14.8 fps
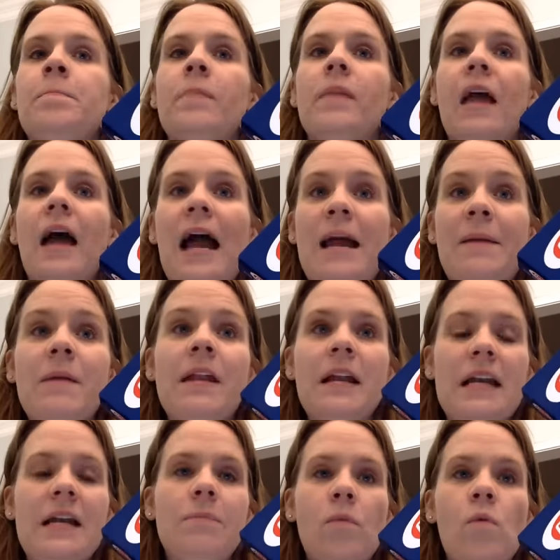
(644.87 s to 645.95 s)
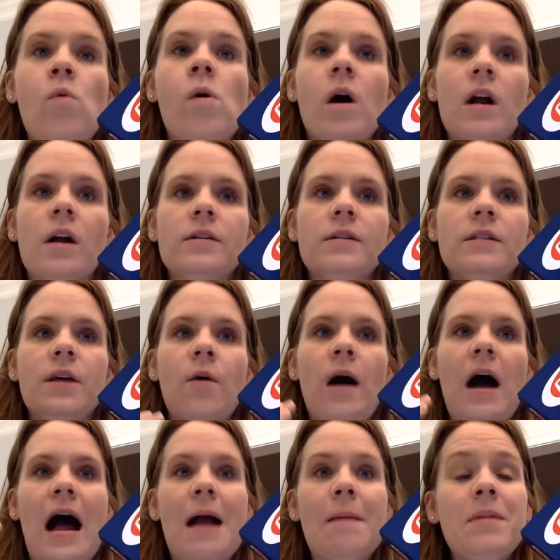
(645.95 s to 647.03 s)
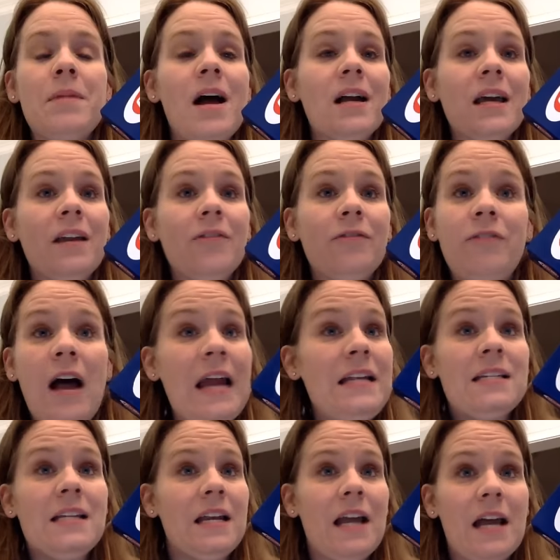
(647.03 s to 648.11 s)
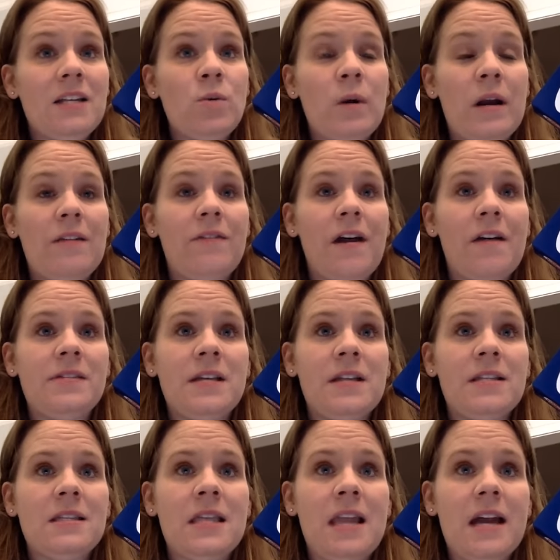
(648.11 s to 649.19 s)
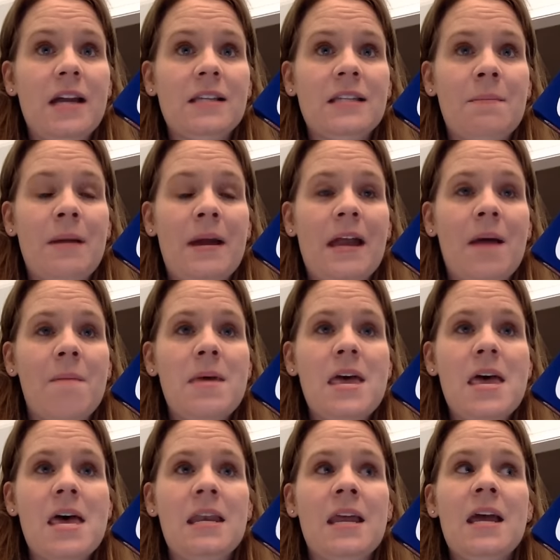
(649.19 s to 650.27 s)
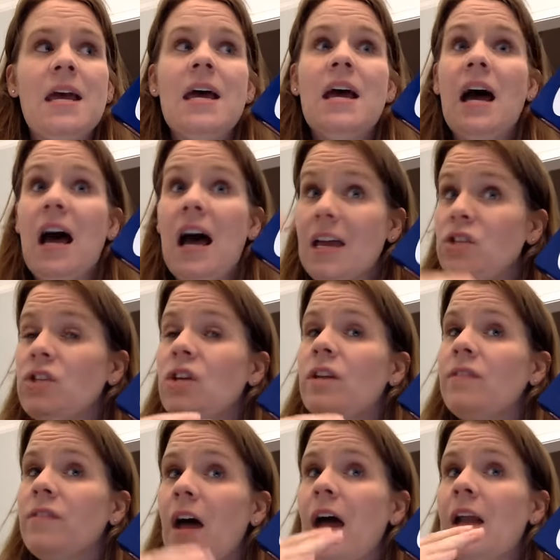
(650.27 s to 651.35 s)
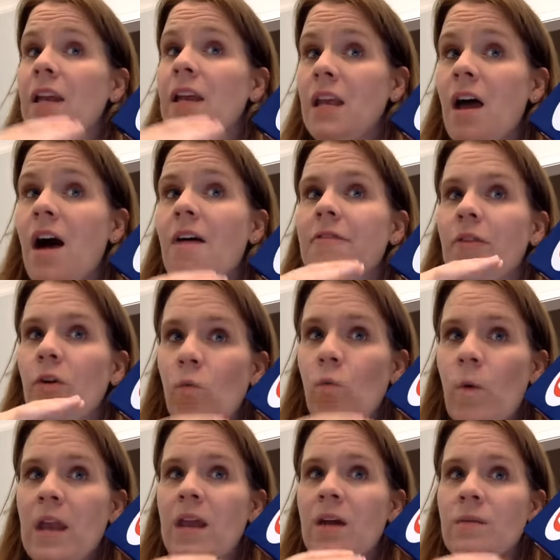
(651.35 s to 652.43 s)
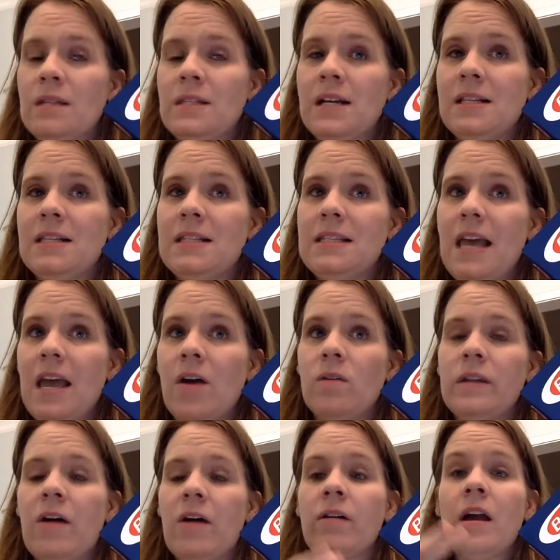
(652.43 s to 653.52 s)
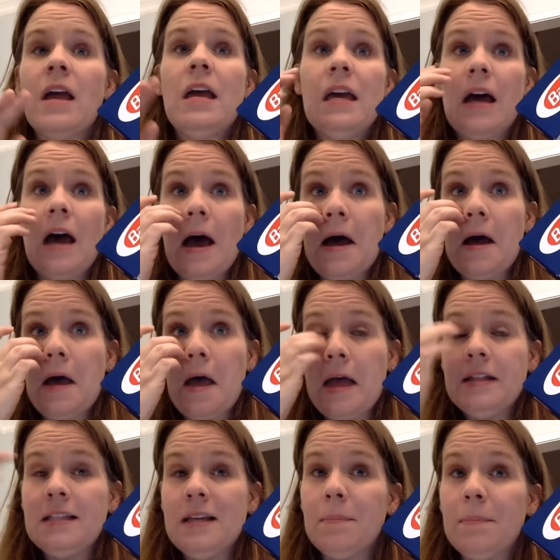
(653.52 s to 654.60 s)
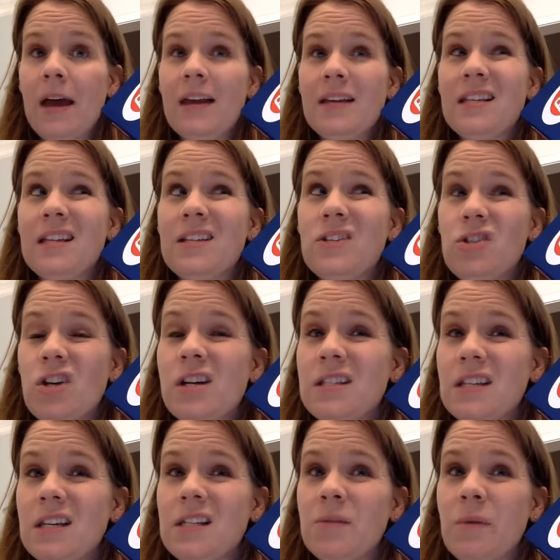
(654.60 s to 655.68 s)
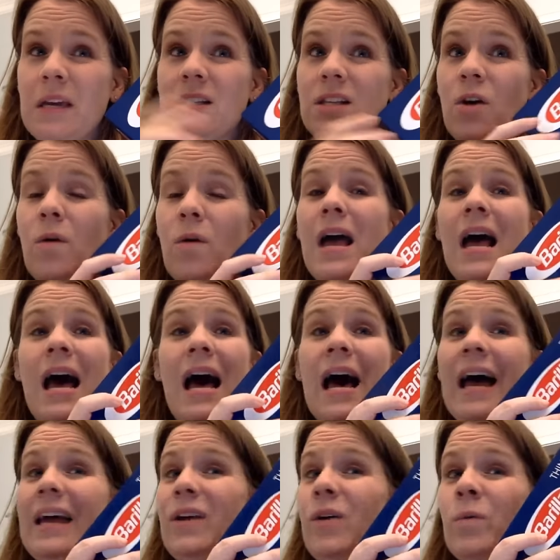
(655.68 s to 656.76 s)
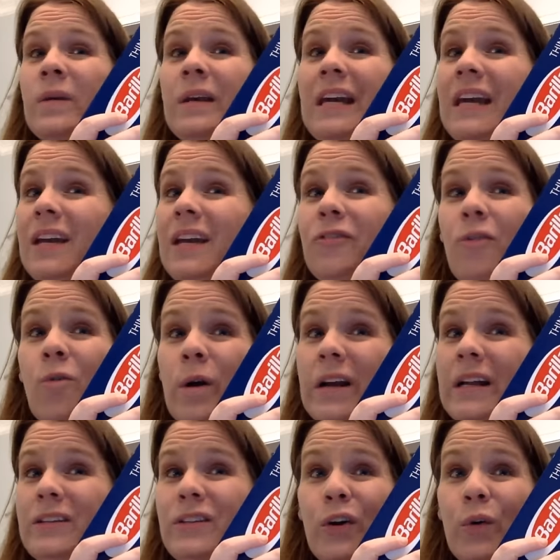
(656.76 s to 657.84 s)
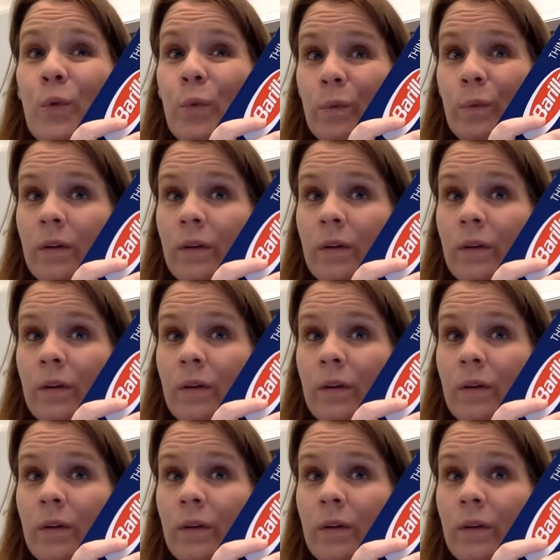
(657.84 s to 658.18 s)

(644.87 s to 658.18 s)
I'm going to need more. So I'm not going to find it at 25 cents the next time I come in. I should have gotten enough when it was on sale. Now, uh, heads up, guys, it's just six weeks. So I don't need 42.